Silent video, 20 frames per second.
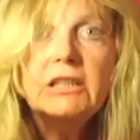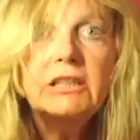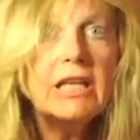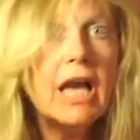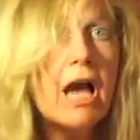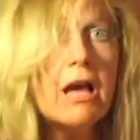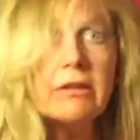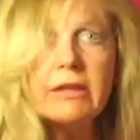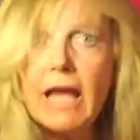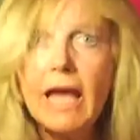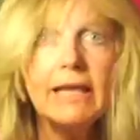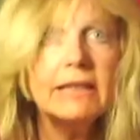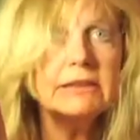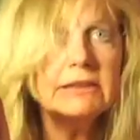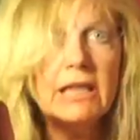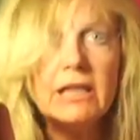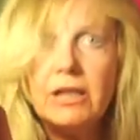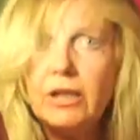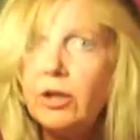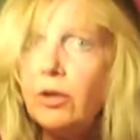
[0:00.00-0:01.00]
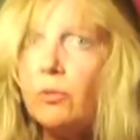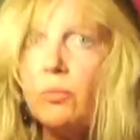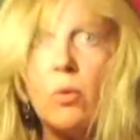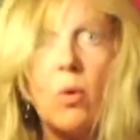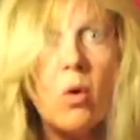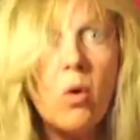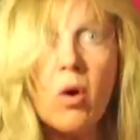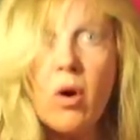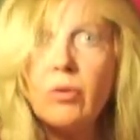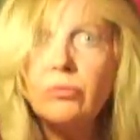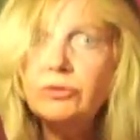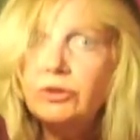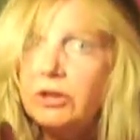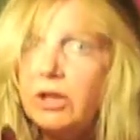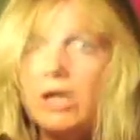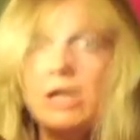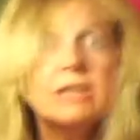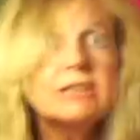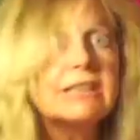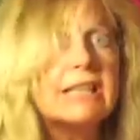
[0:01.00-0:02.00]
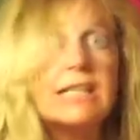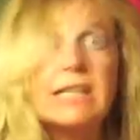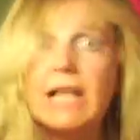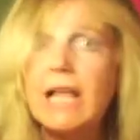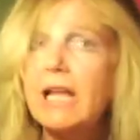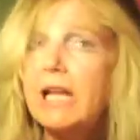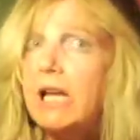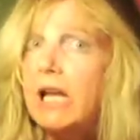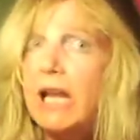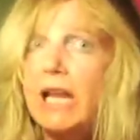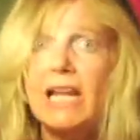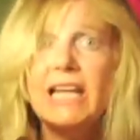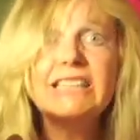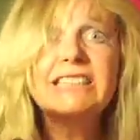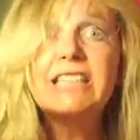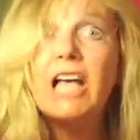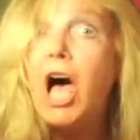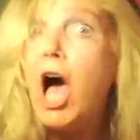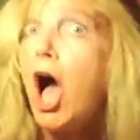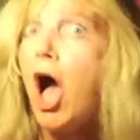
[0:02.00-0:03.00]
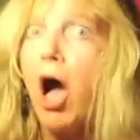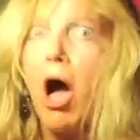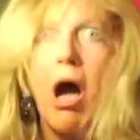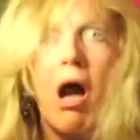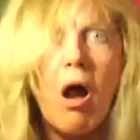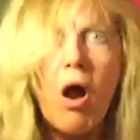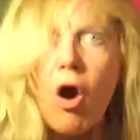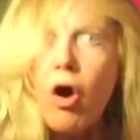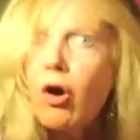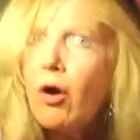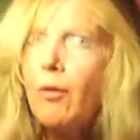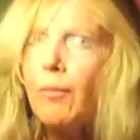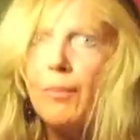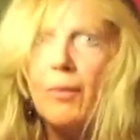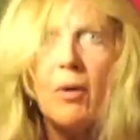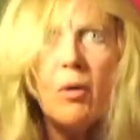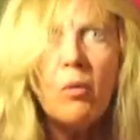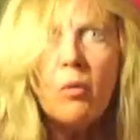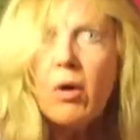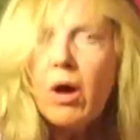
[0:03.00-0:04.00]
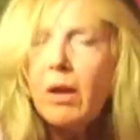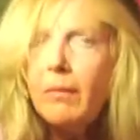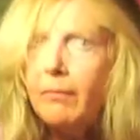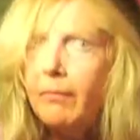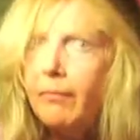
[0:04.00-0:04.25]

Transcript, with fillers: Y'all, there's a new war on drugs and it's a horrible